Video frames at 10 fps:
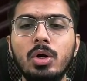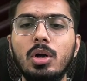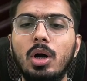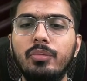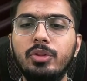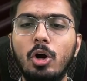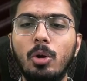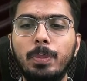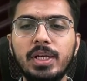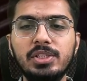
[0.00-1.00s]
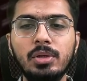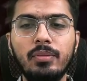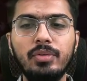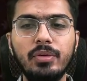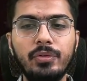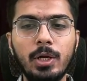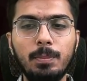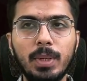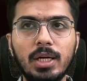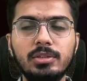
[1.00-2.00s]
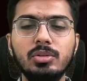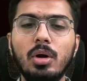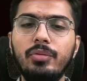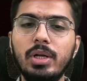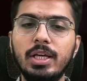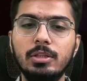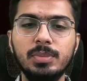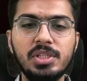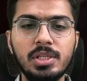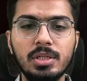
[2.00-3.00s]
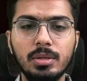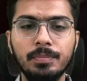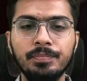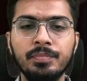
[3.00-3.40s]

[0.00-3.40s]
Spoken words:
of the operation of different parts of a lathe machine.